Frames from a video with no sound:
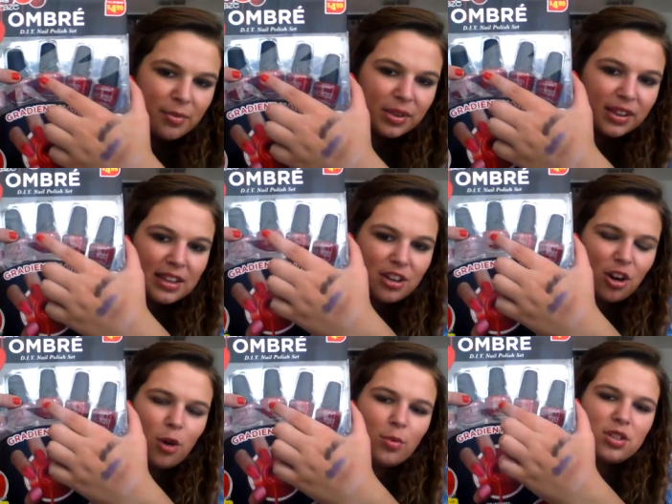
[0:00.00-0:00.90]
But, like, they're
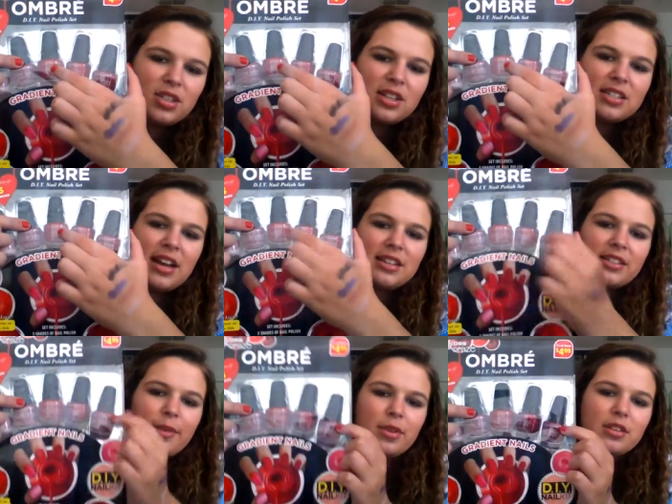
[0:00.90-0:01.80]
almost the exact same.
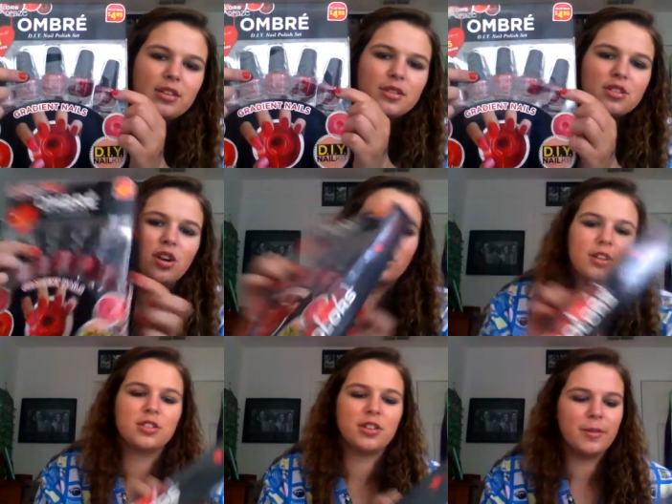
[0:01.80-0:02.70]
And this one's dark,
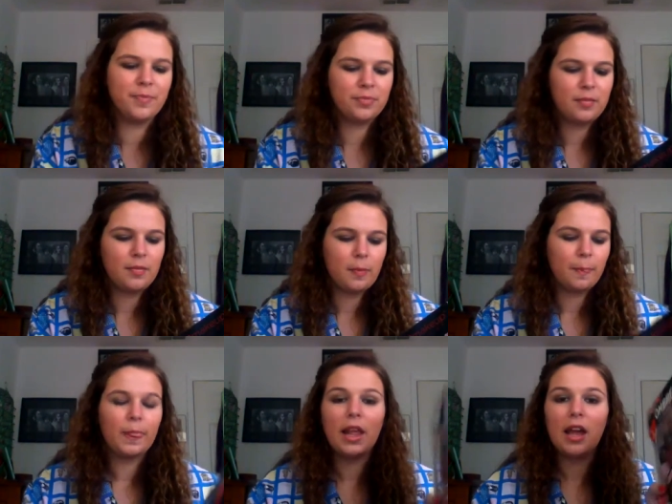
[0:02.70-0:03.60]
so
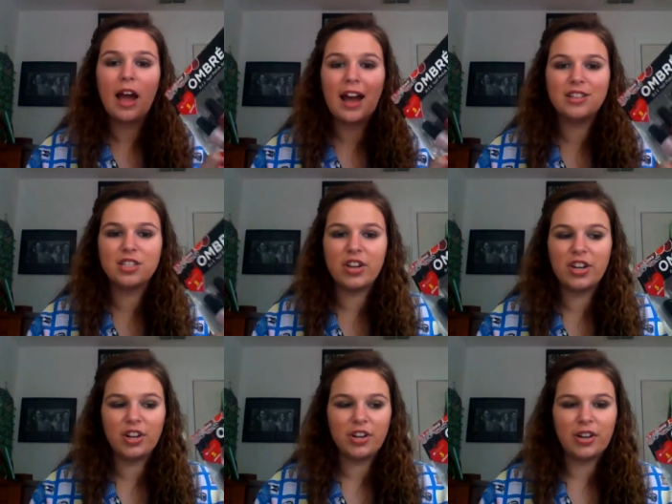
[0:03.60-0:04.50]
I just
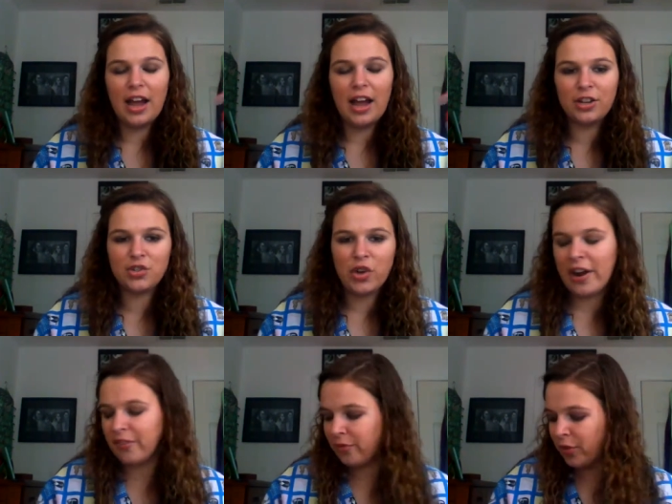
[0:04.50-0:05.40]
figured I could try
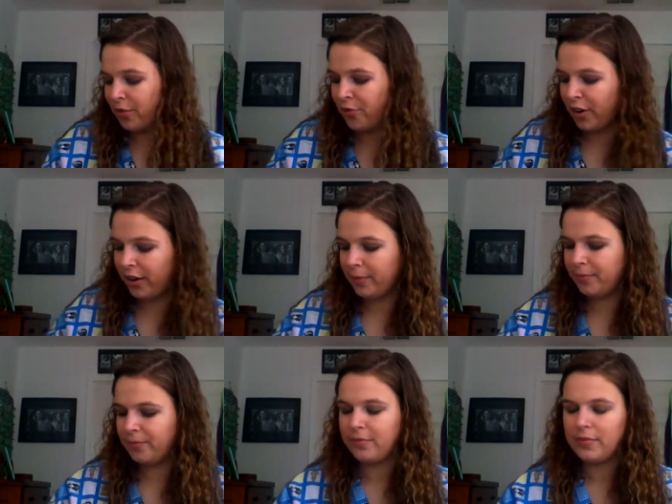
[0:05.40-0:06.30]
it for free.
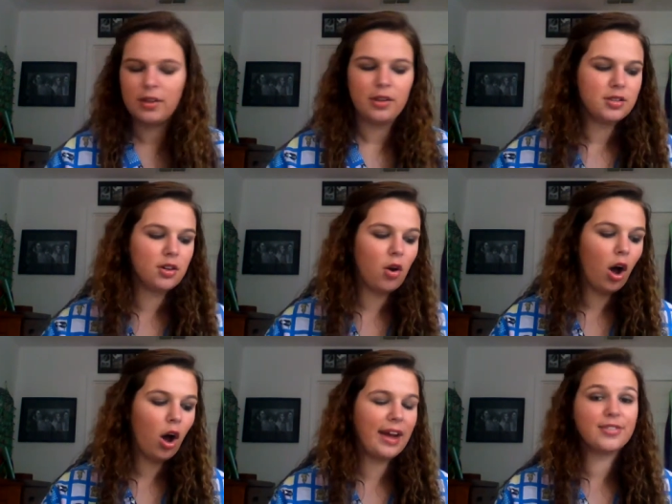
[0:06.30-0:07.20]
So, all
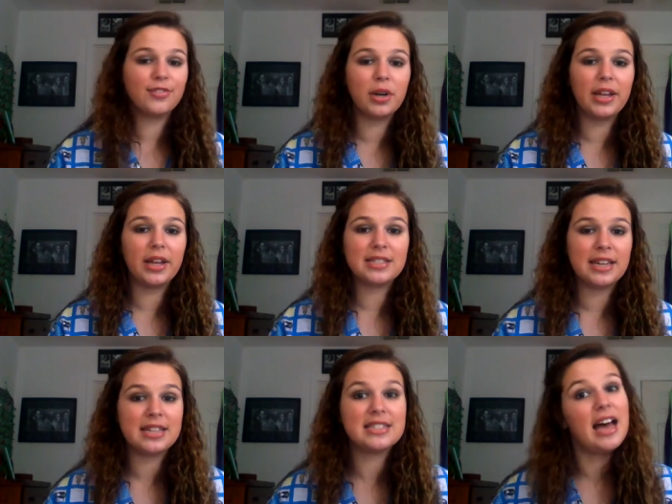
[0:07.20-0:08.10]
that 48
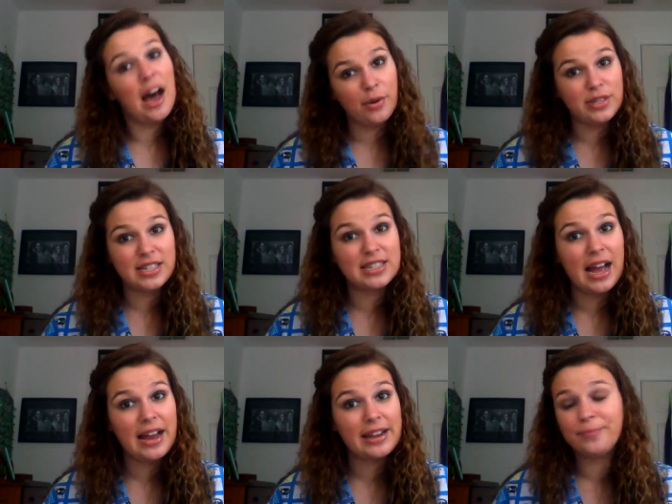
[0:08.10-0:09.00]
cents, I was excited.